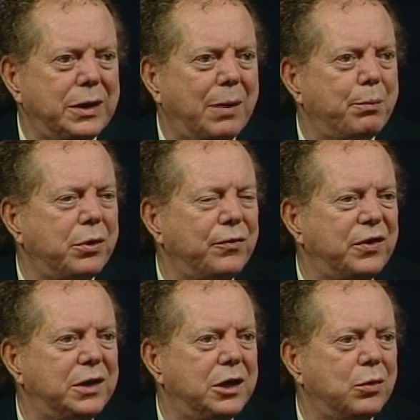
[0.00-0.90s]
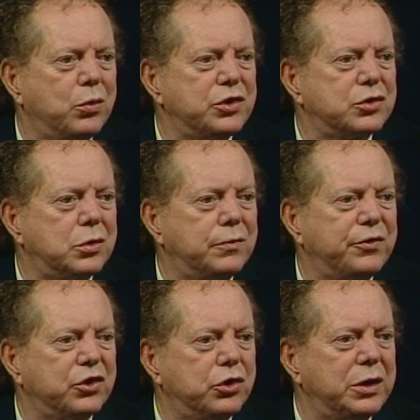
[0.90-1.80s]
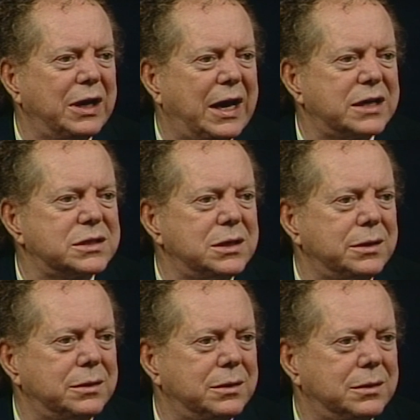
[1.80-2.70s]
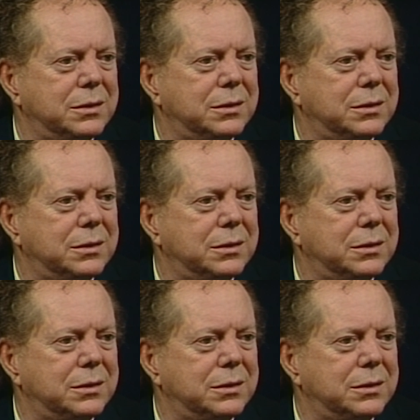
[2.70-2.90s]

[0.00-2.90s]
We're not perfect here. We're just going for good and excellent.